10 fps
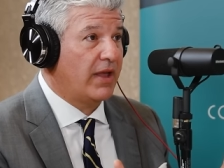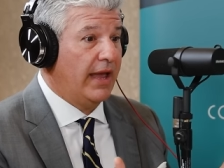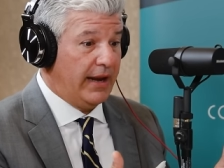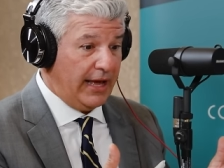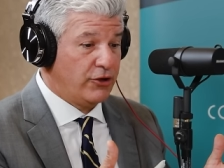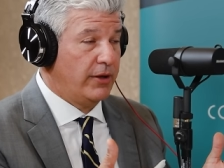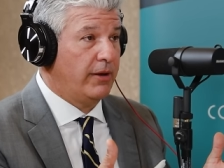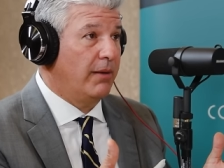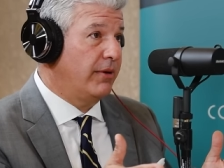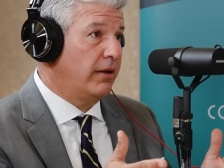and actually
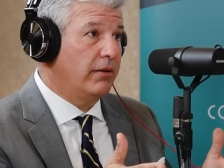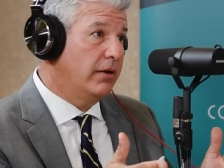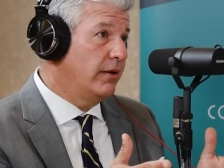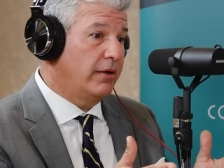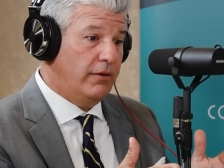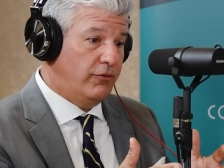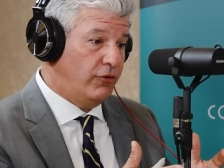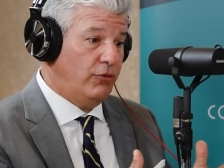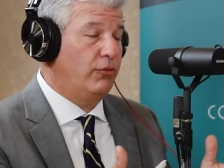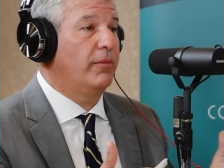coming
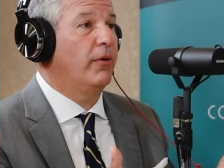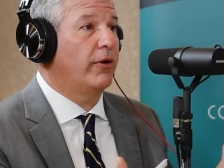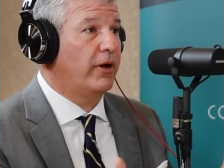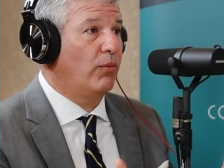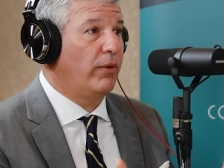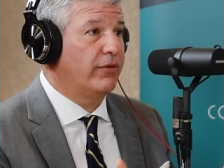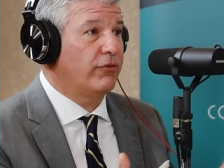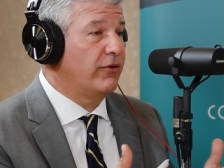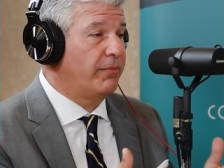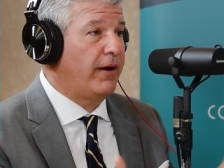to the market with
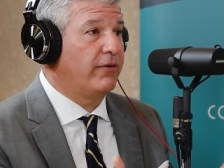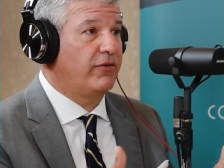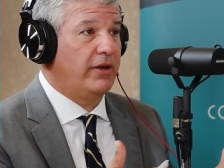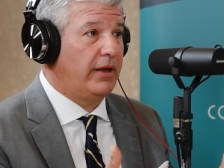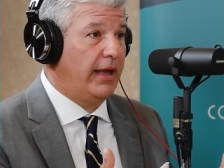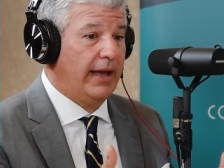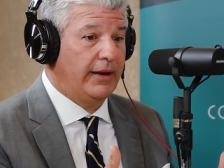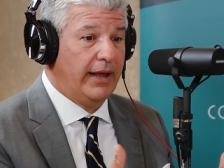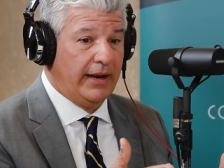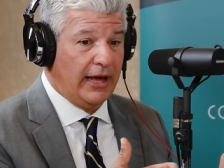transparency
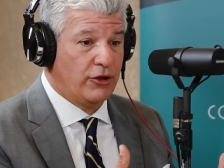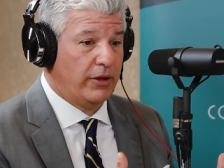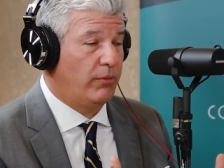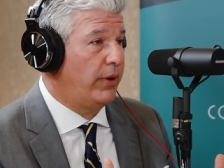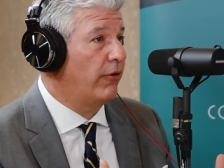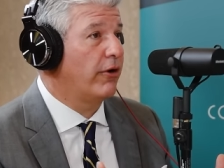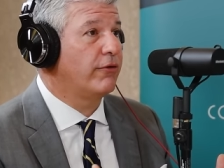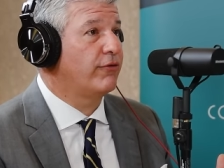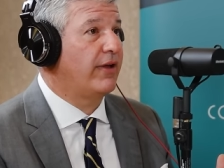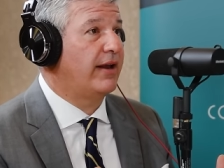and actually we are
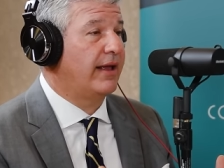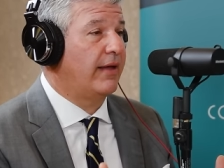understanding